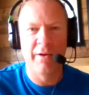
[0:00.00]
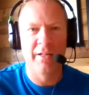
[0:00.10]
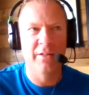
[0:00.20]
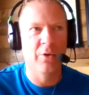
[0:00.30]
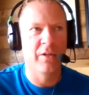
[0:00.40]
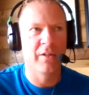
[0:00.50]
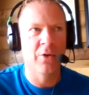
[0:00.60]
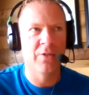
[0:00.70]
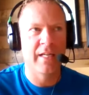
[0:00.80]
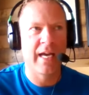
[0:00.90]
a load of
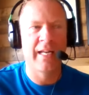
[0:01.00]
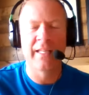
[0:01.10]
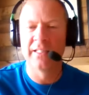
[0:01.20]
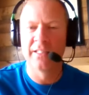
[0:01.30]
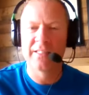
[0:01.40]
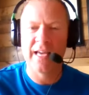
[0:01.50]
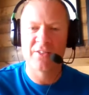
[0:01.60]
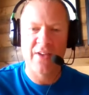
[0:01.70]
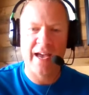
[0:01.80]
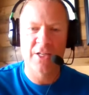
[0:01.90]
clothes, I kind of get a little
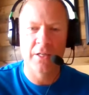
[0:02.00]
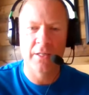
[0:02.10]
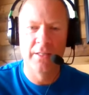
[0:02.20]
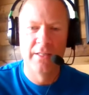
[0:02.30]
satisfaction